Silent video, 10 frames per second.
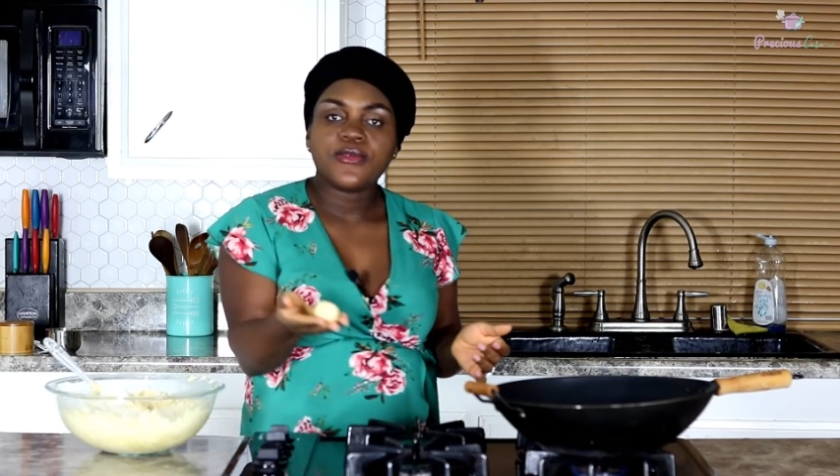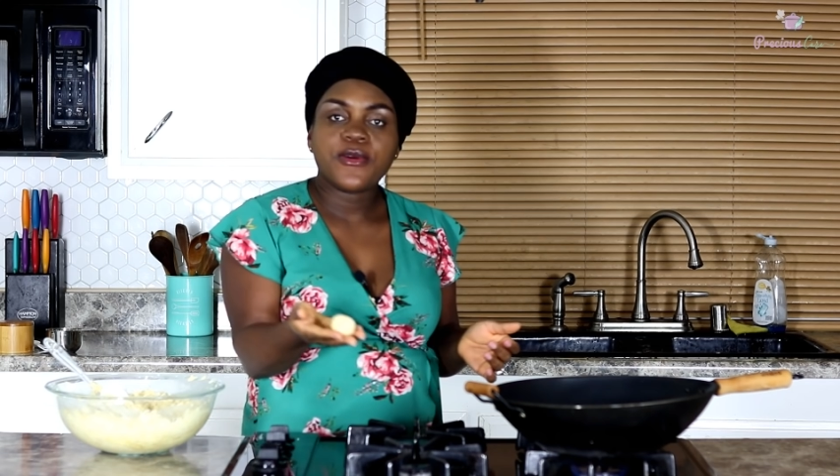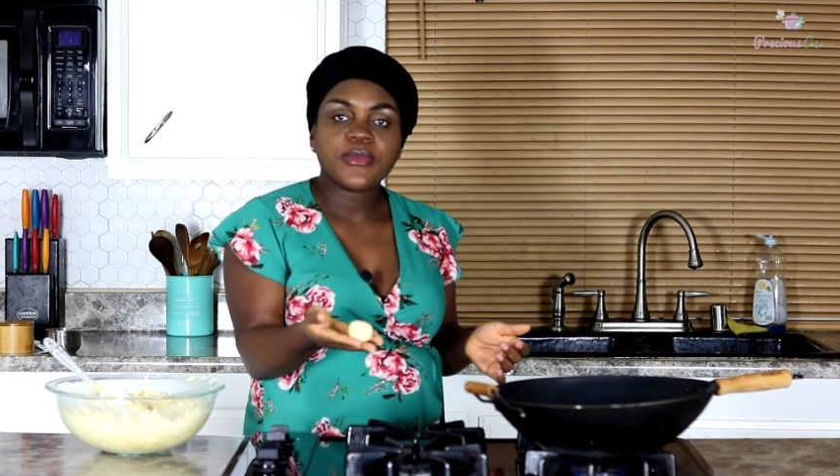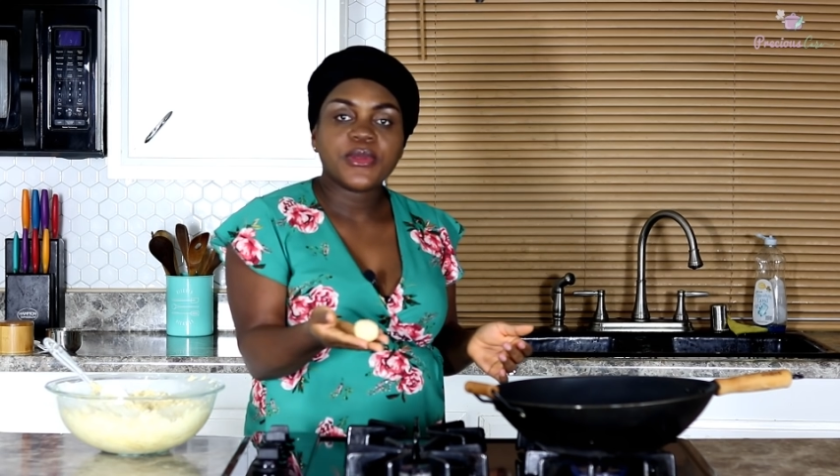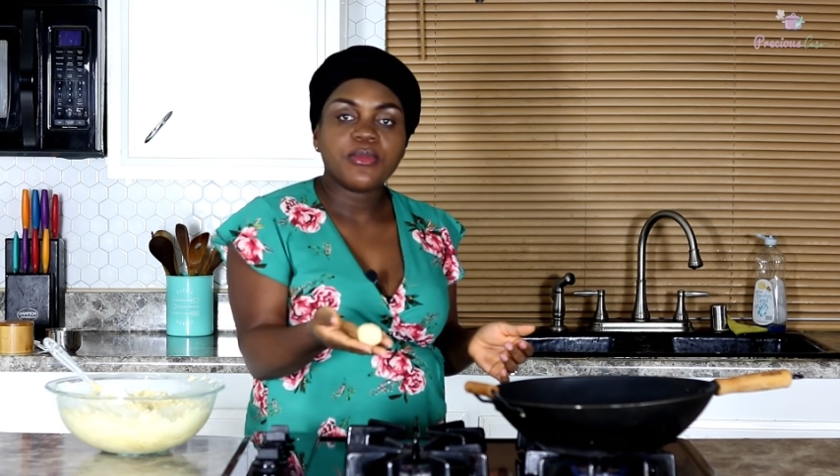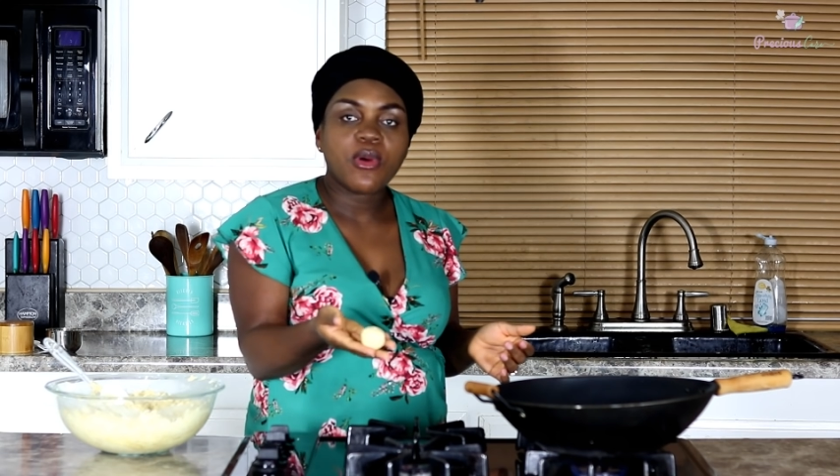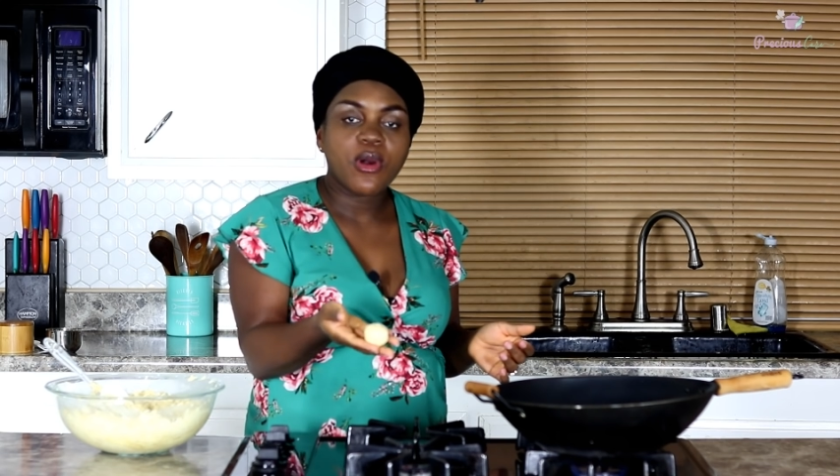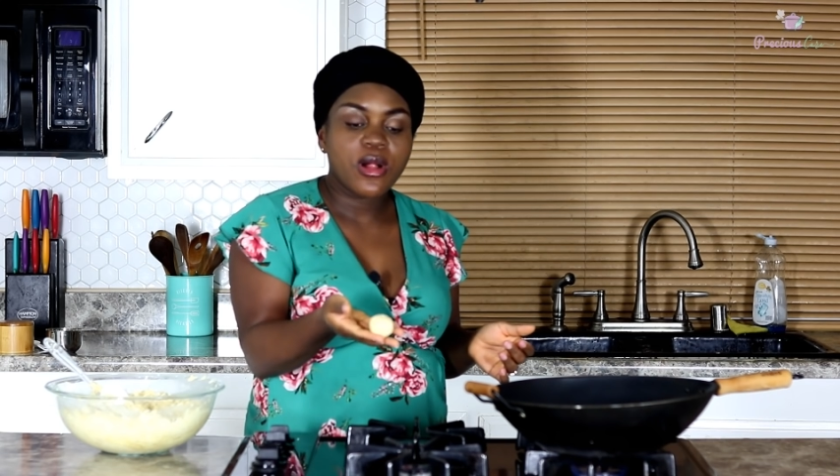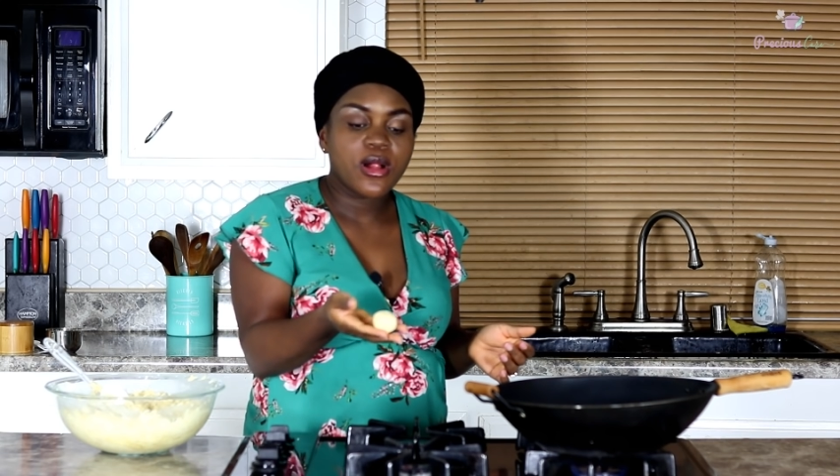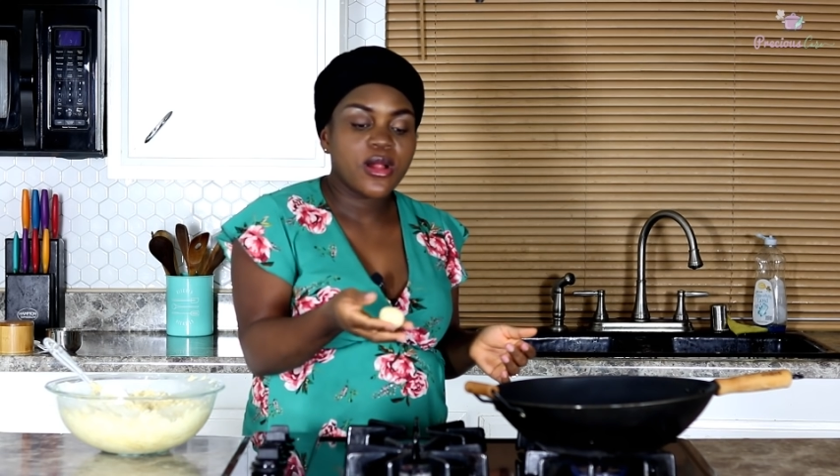form the
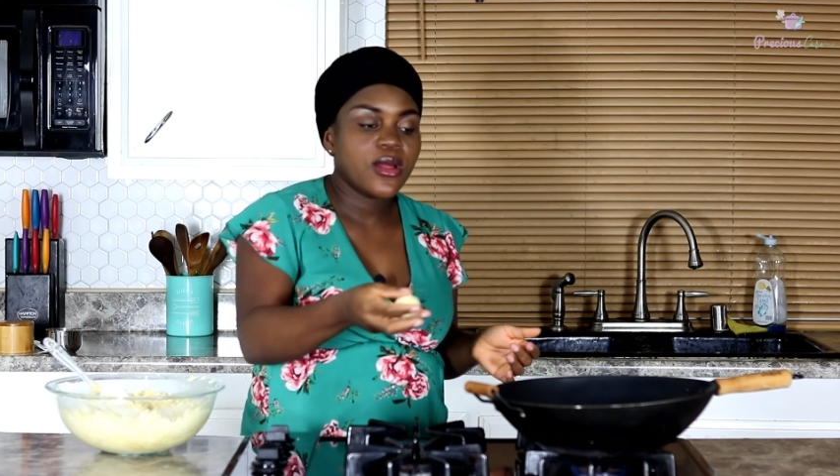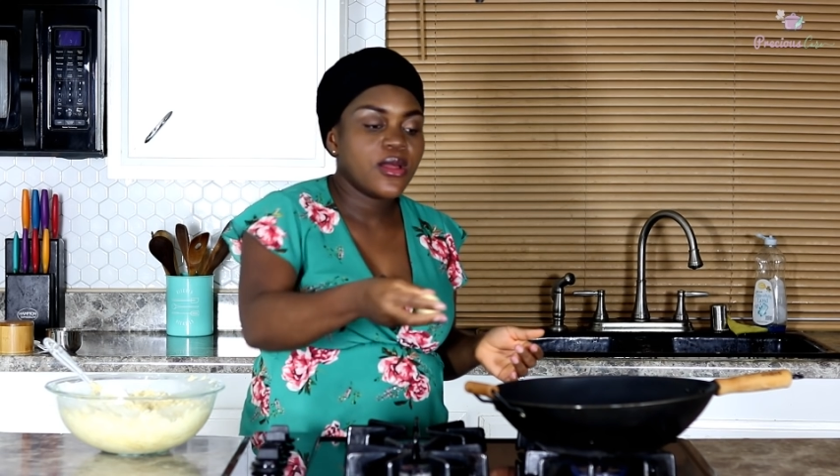ball,